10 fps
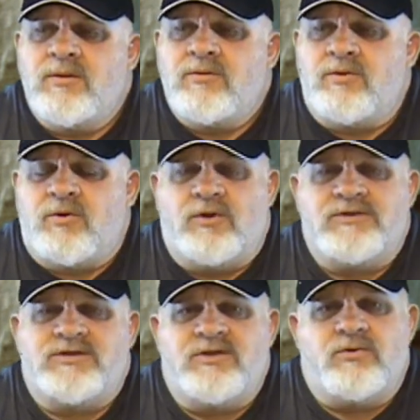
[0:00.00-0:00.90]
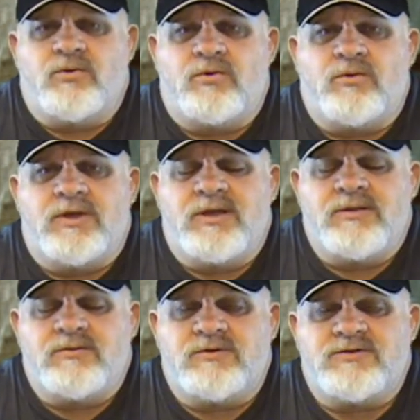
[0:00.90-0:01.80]
we were hoisting
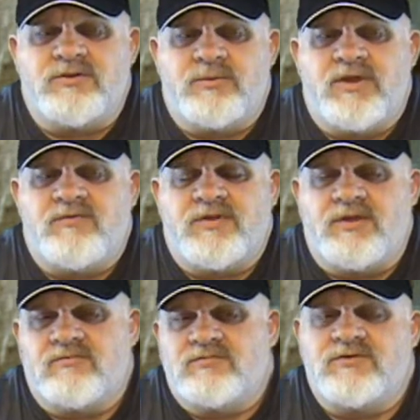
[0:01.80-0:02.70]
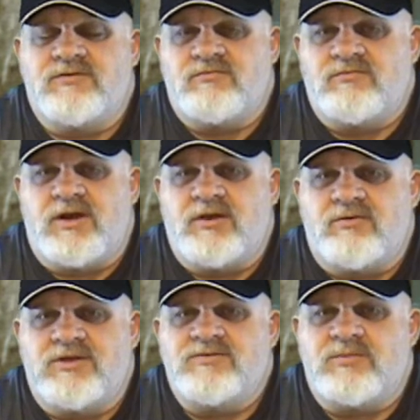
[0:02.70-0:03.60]
away, everything was running
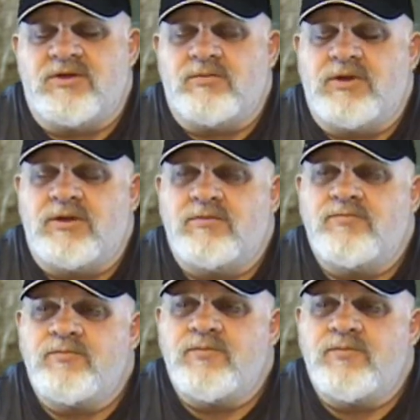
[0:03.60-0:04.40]
reasonably well,